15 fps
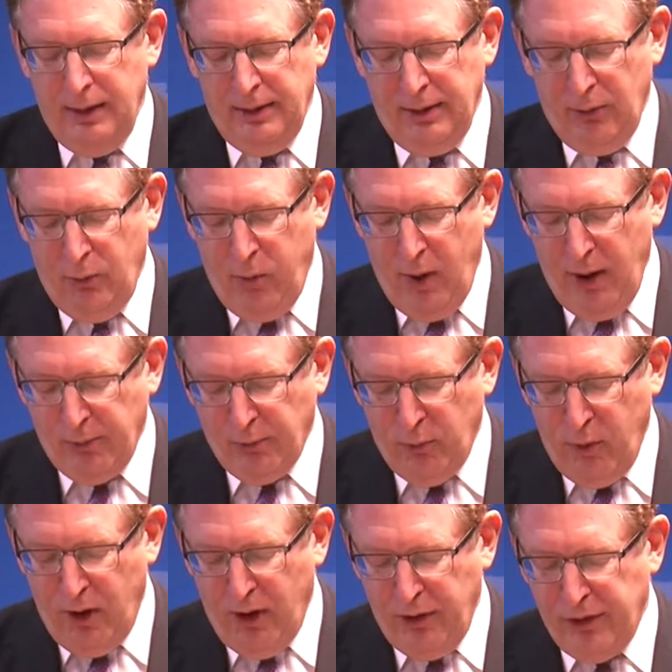Now, what
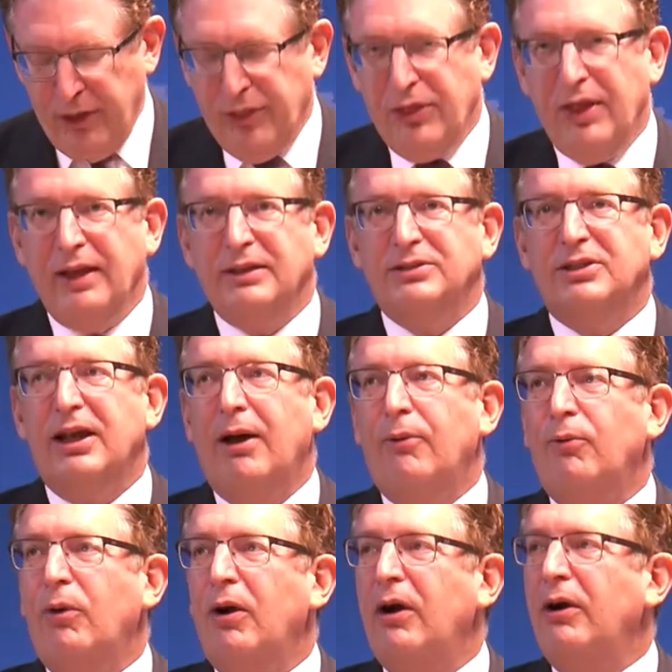were the things
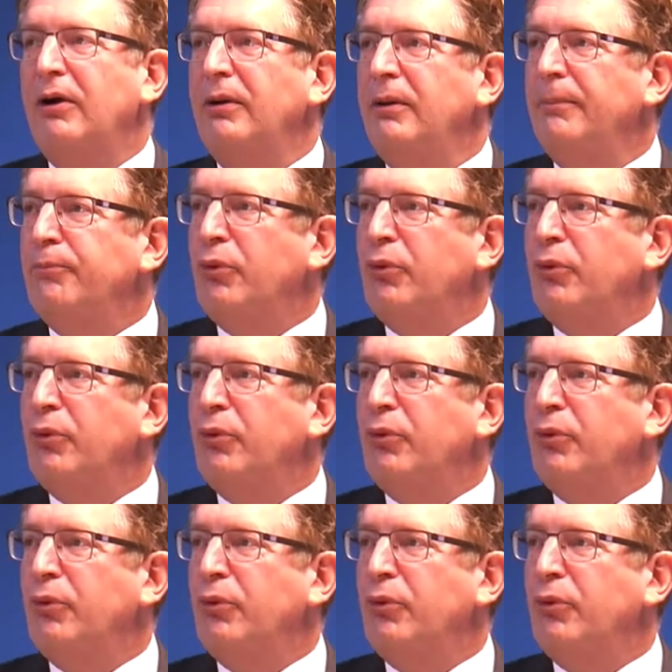that were